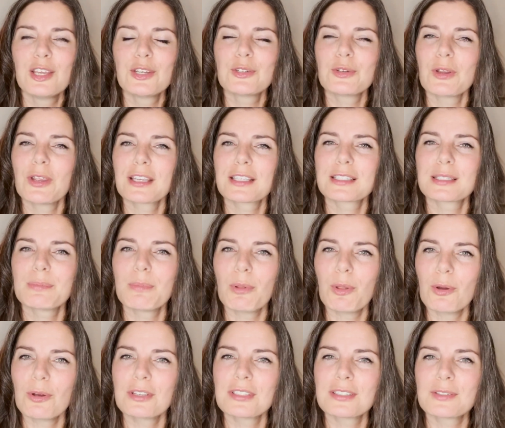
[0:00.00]
to
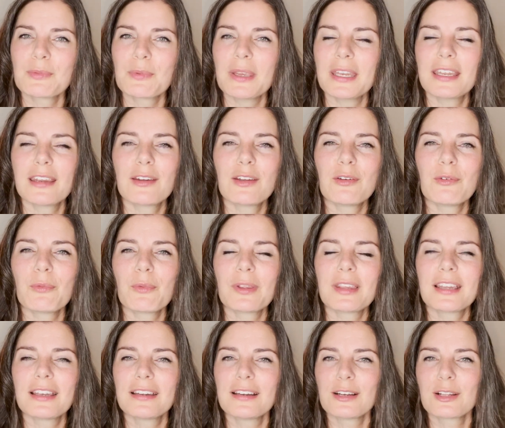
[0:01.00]
explore Sweden with
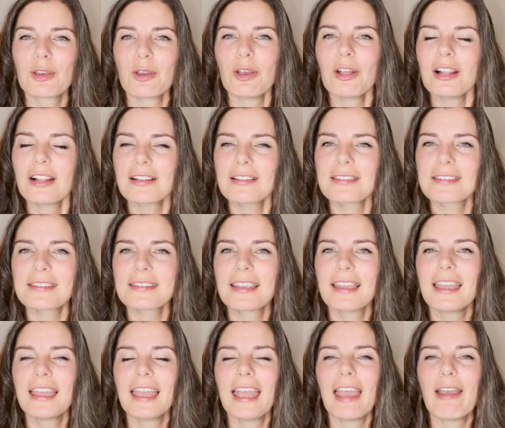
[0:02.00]
the little girls,
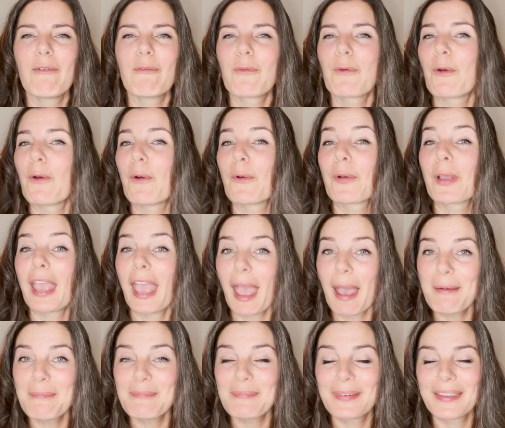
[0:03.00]
go
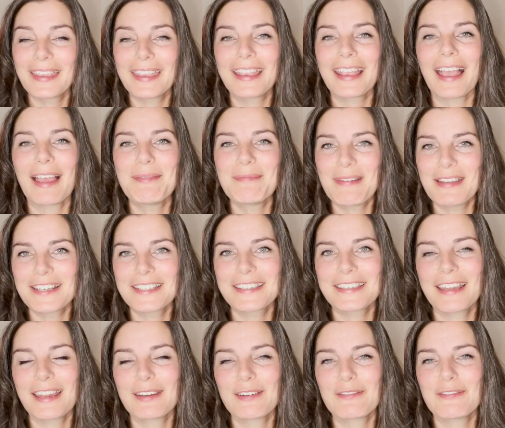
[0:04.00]
camping. I
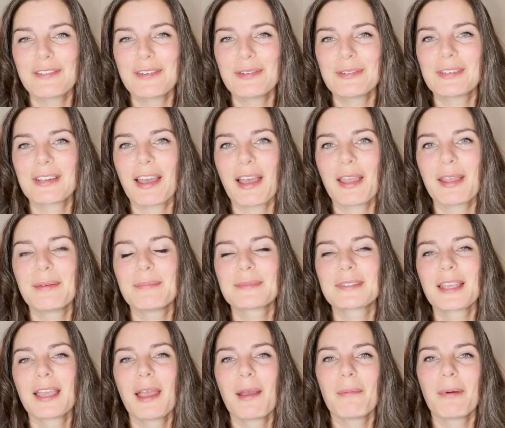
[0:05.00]
mentioned that a few
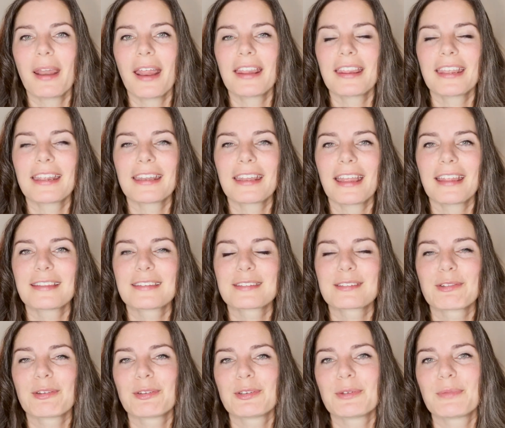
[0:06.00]
times, but I think that's
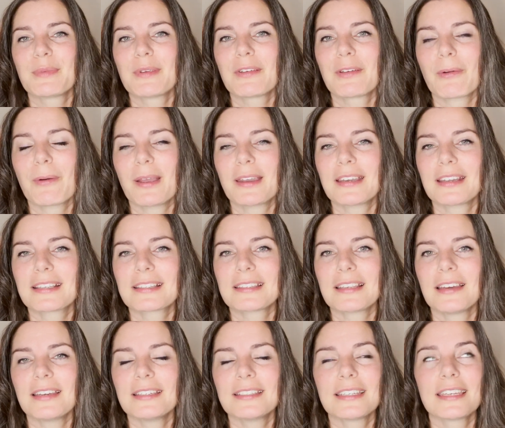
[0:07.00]
going to be quite
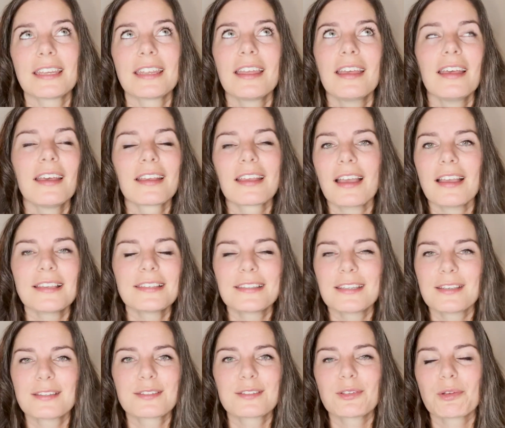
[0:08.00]
exciting. Guys,
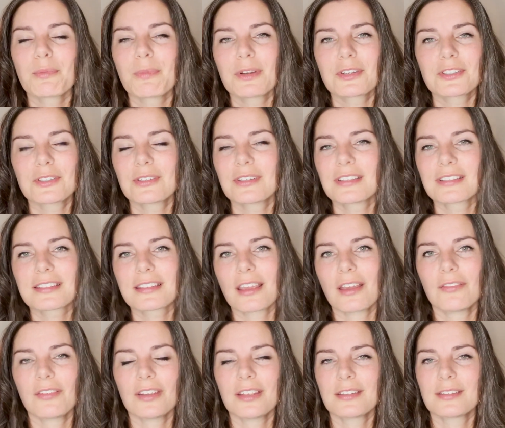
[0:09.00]
there's so much to
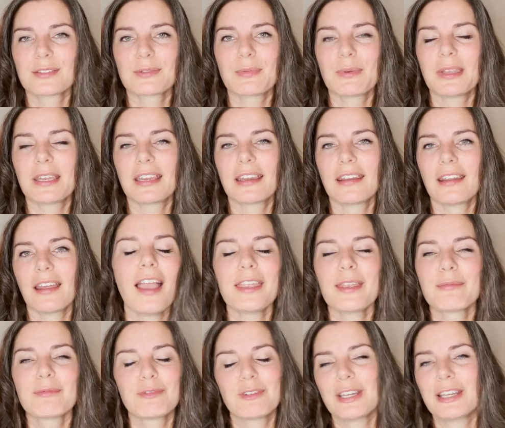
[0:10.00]
discover in Sweden. I
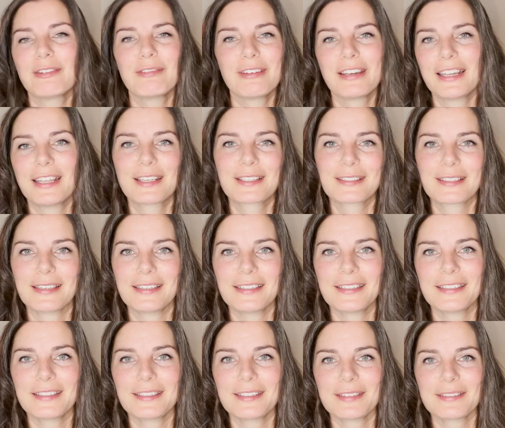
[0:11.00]
am really, really
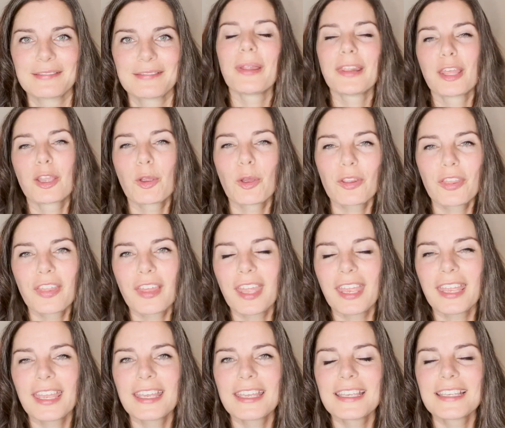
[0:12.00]
excited. But the good
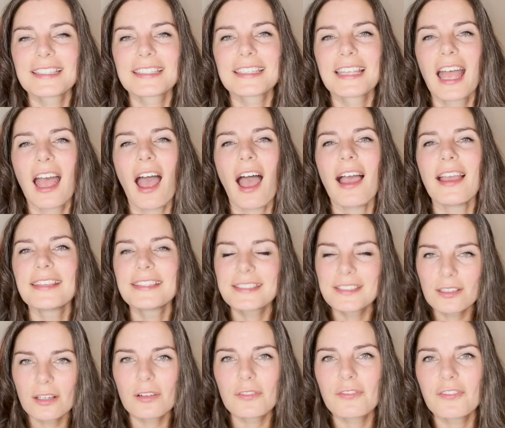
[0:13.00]
thing is I
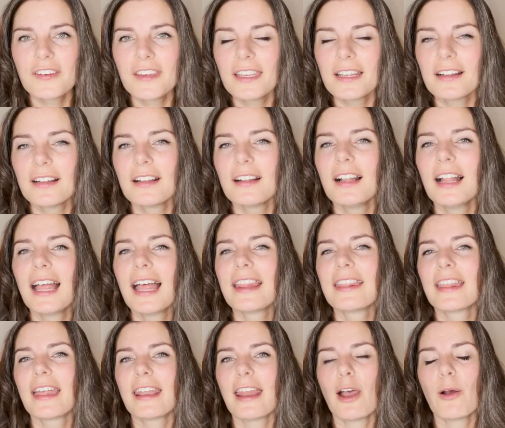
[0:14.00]
still feel
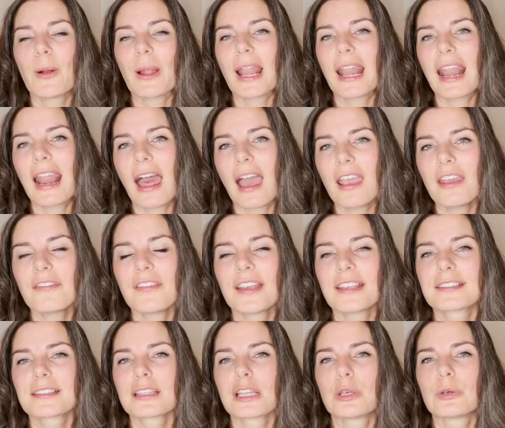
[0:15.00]
that our life
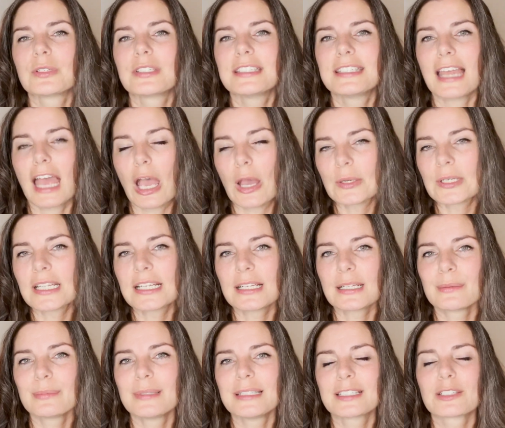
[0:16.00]
has slowed down a
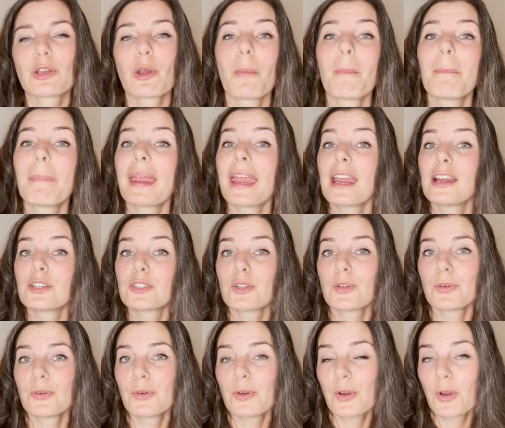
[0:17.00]
little bit compared to
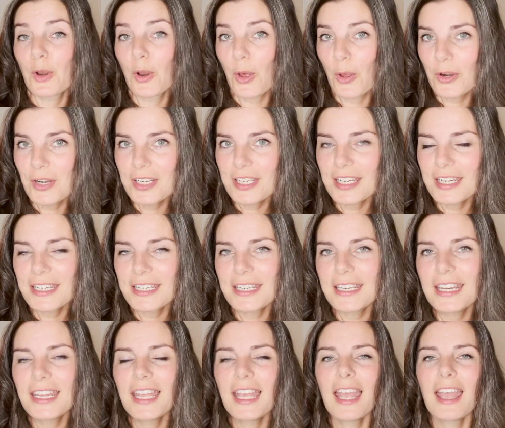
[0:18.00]

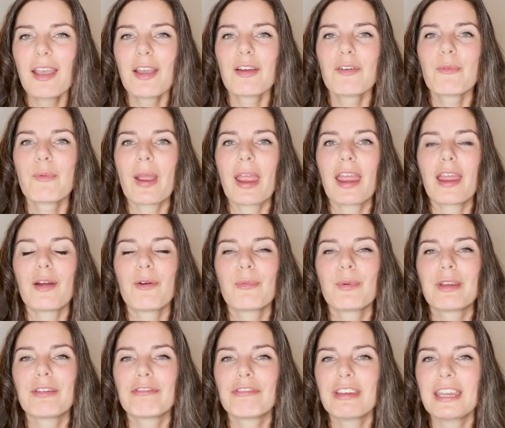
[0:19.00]
London, where
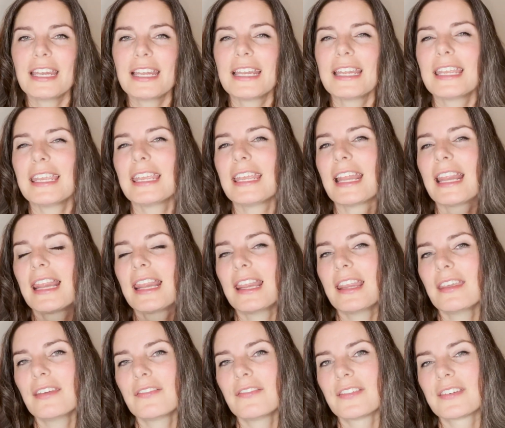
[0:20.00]
we really
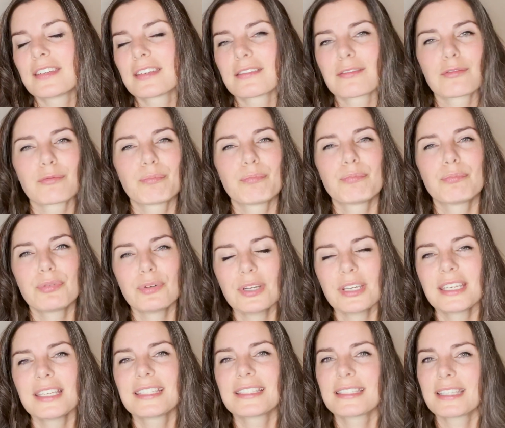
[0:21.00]
lived
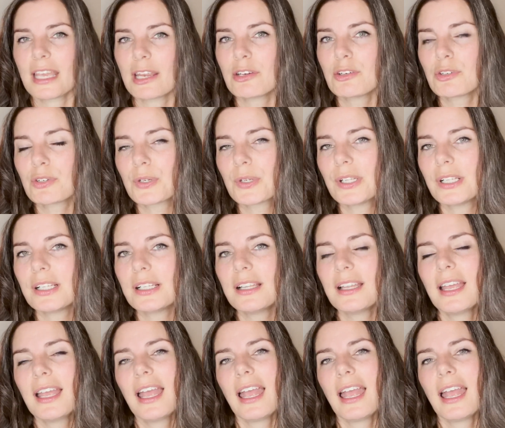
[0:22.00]
pretty central.